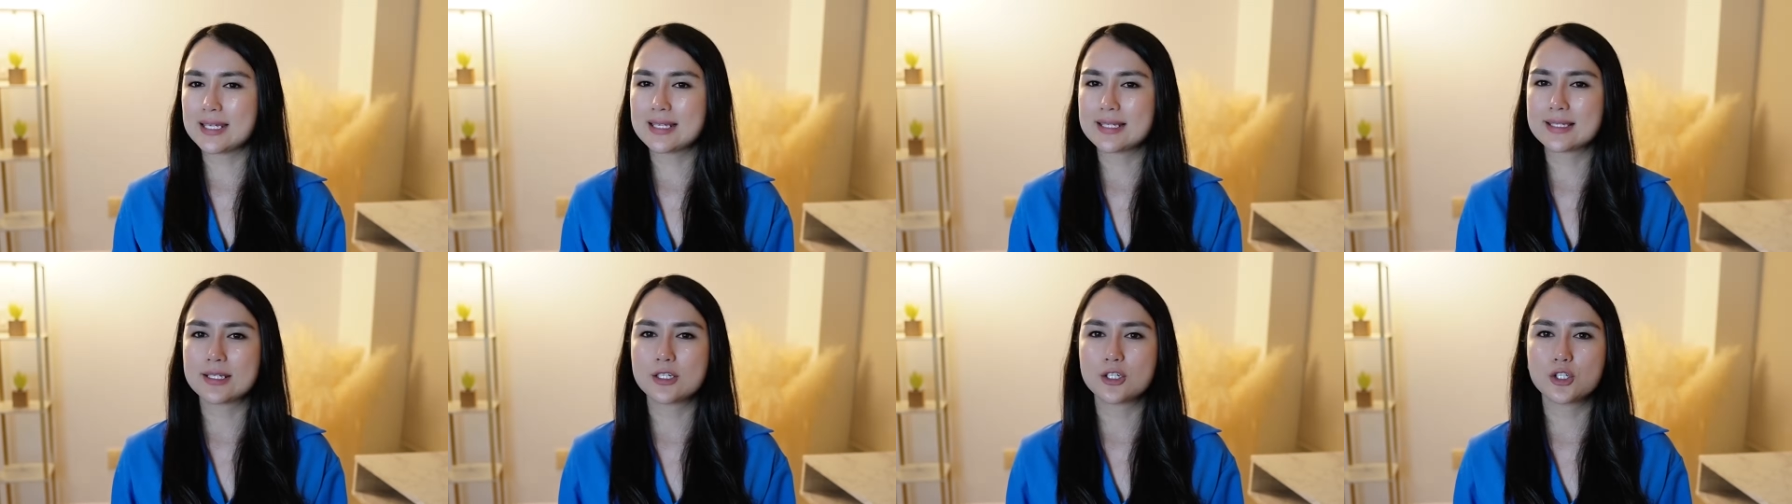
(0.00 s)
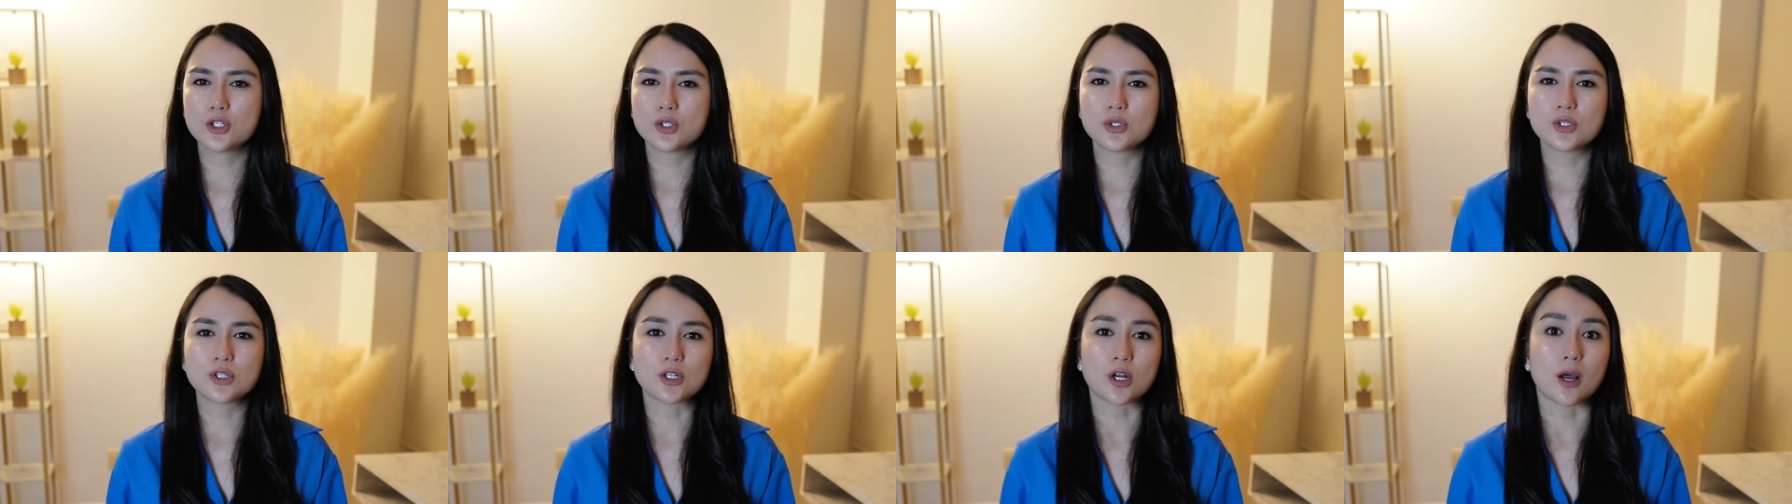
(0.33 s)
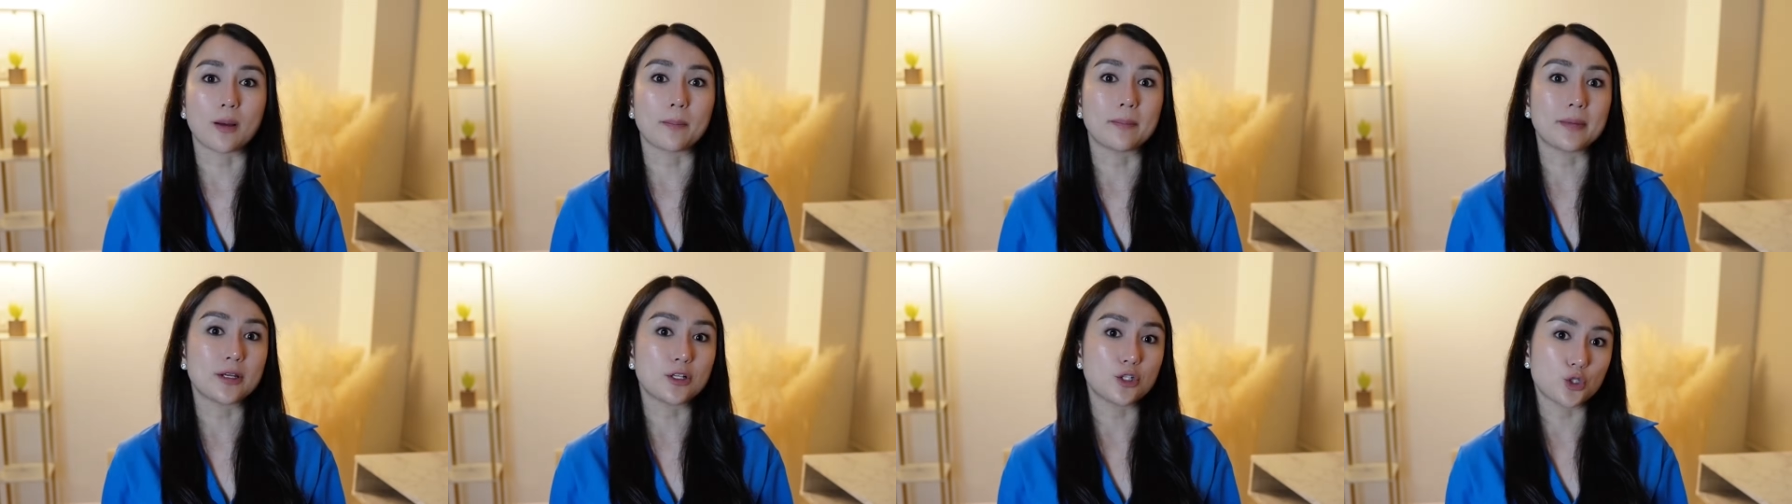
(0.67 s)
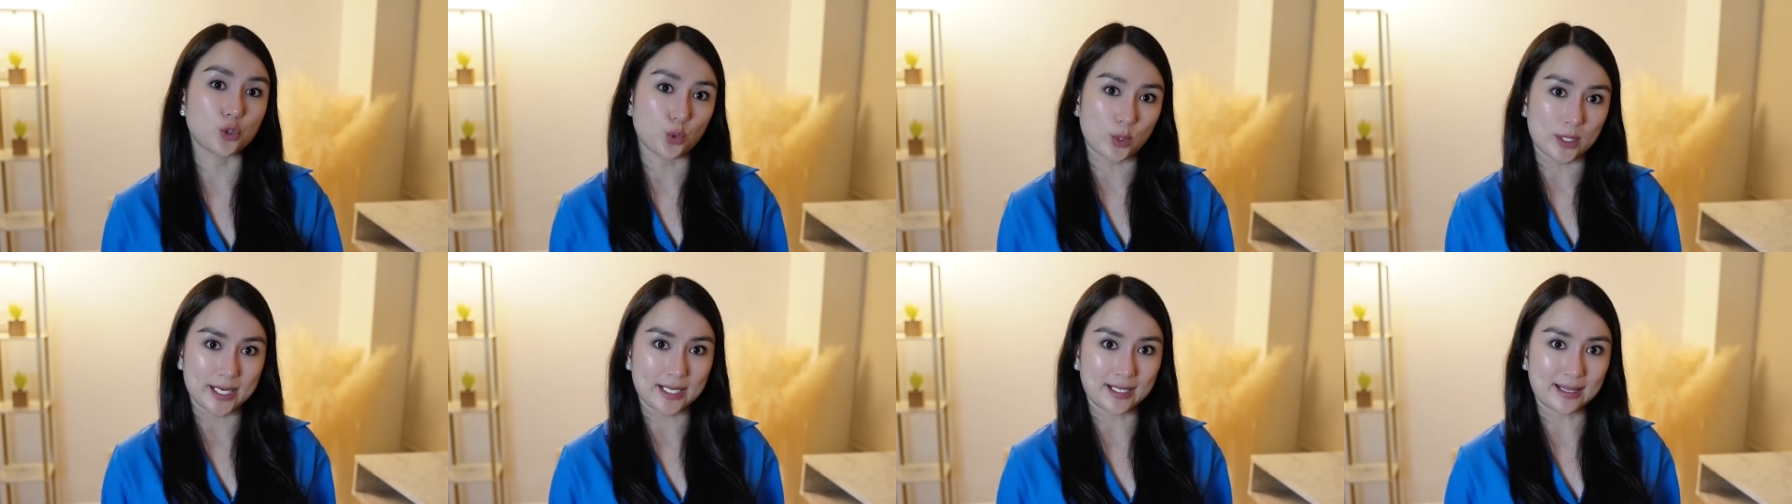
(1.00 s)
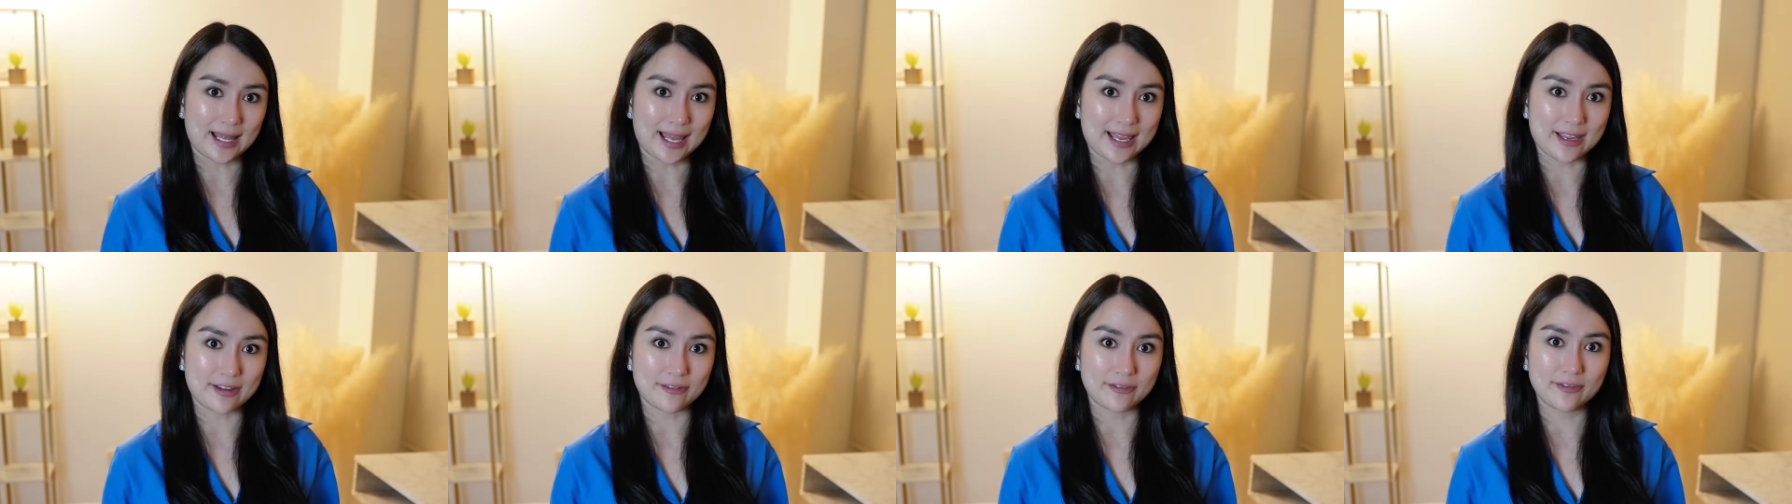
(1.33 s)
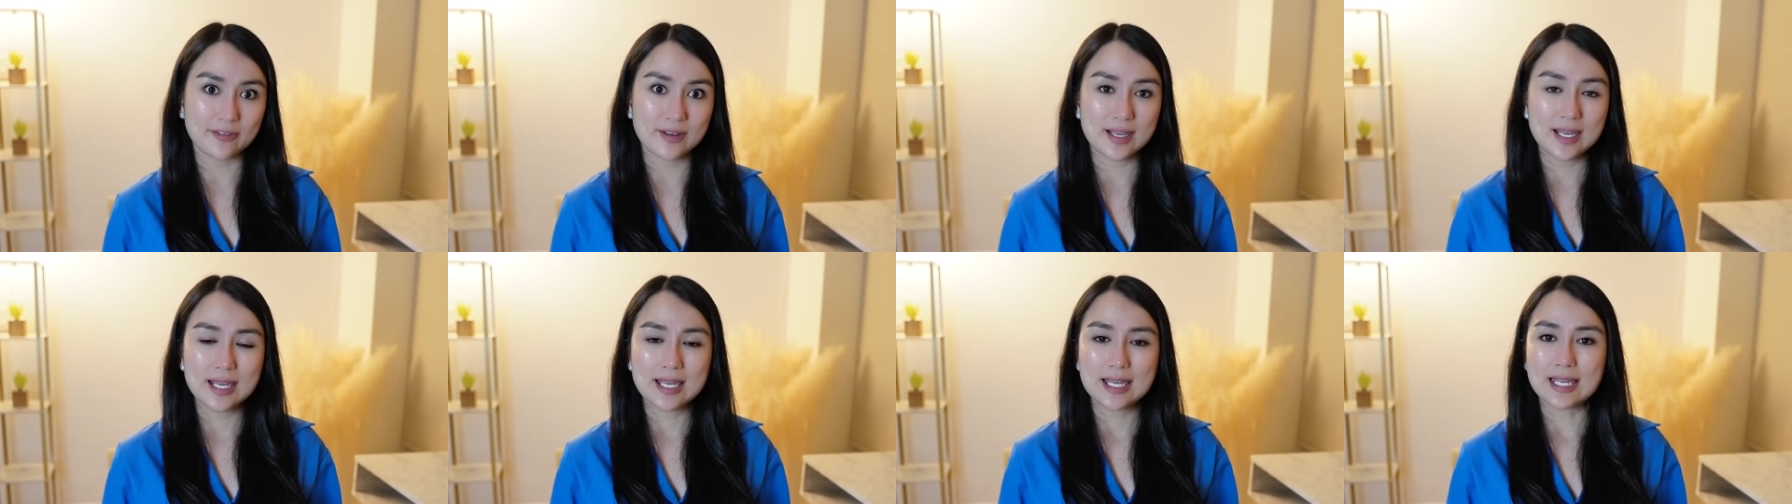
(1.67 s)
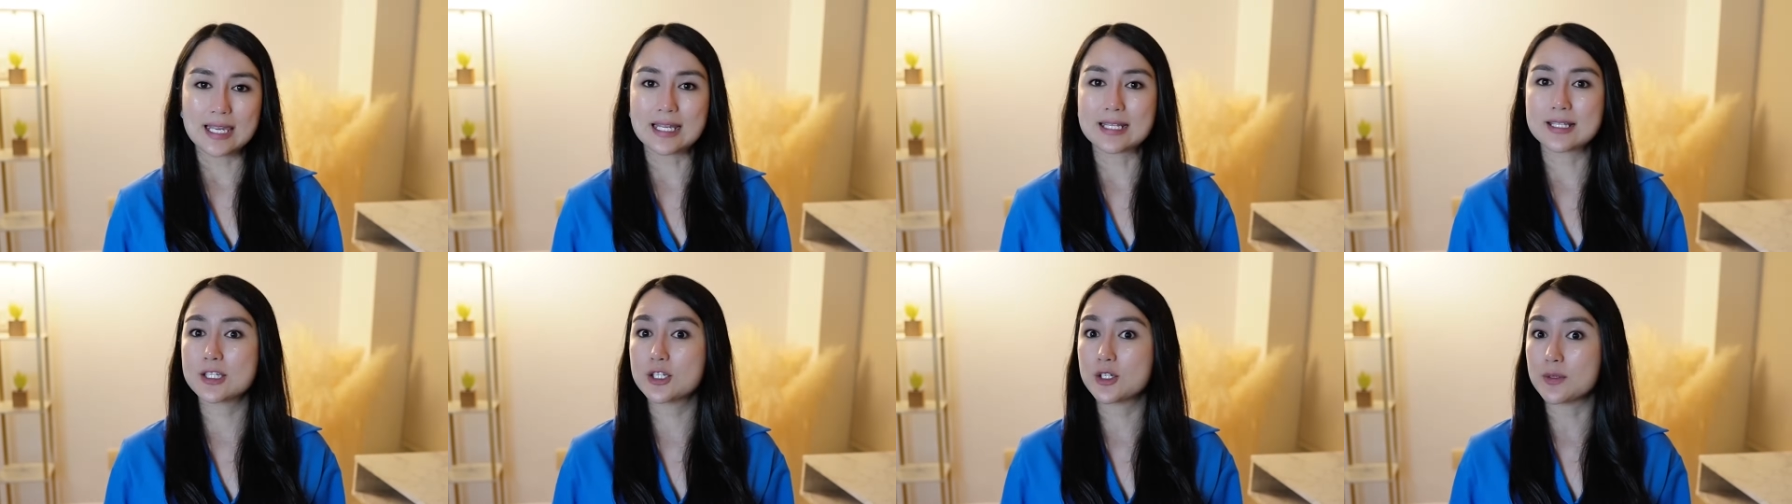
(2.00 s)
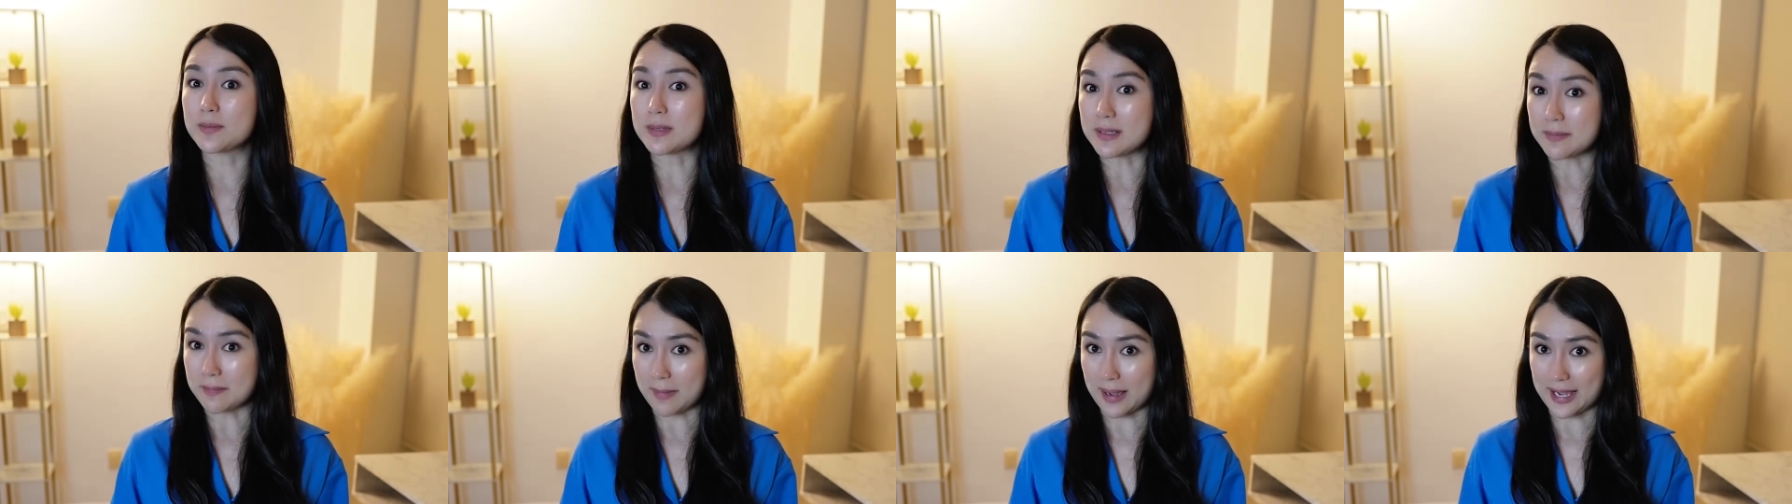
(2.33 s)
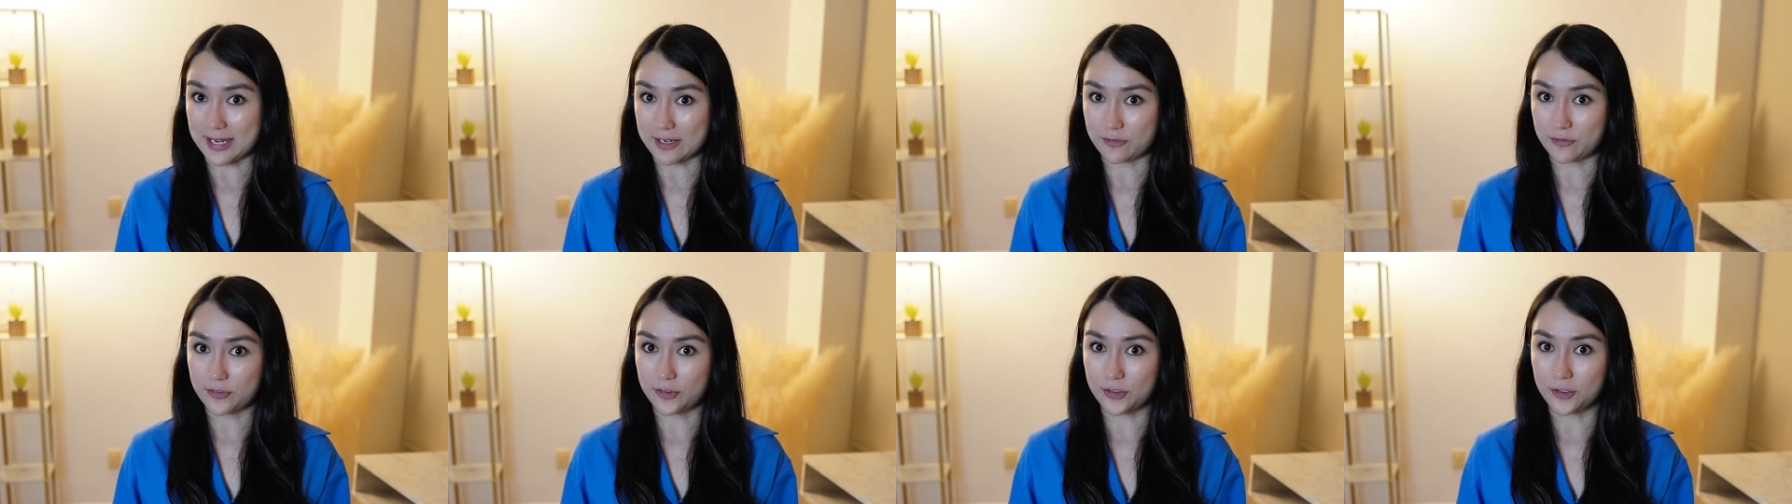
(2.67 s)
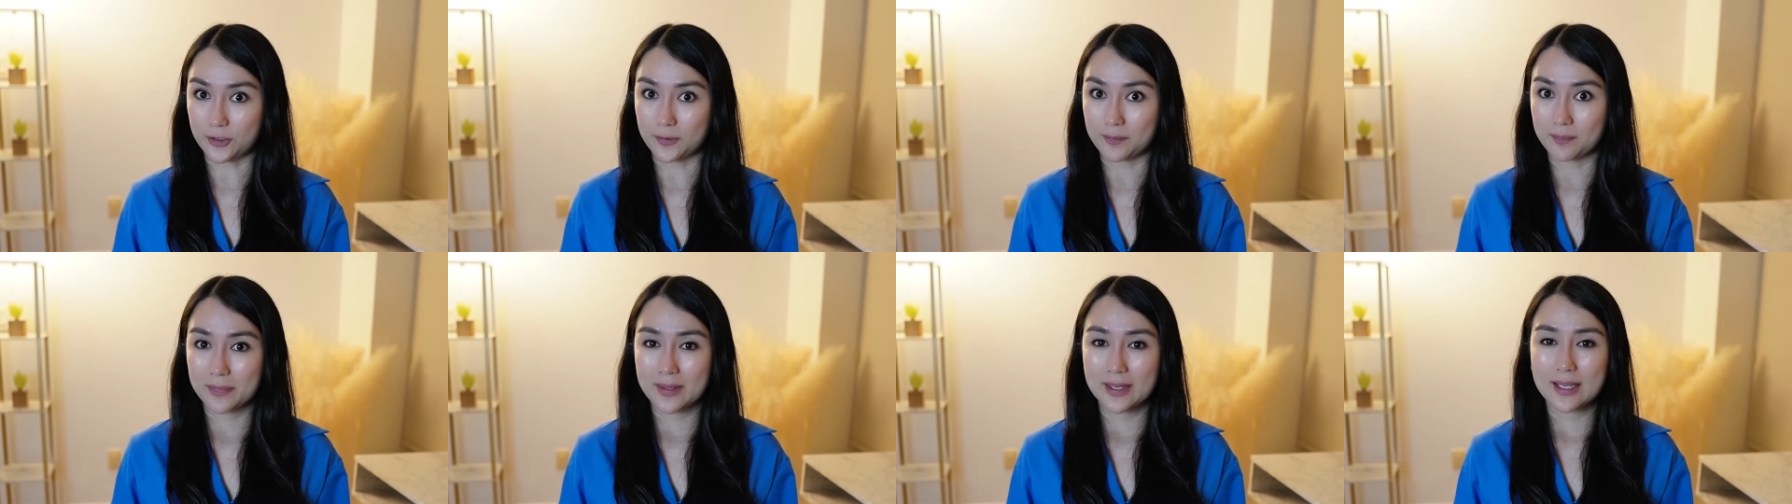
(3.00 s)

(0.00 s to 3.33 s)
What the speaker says: isn't to stop enjoying life. It's to be mindful.